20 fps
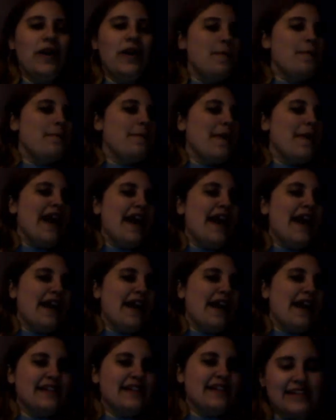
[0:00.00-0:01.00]
We
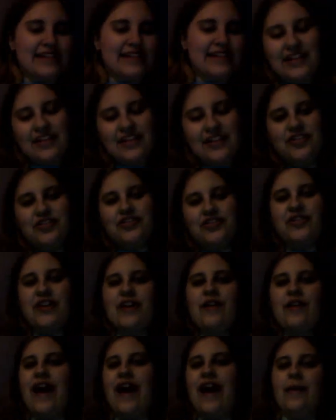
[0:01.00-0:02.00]
made it! So
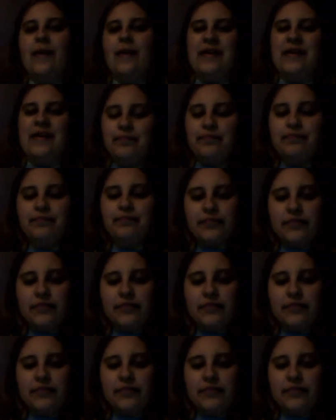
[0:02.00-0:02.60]
they are happy.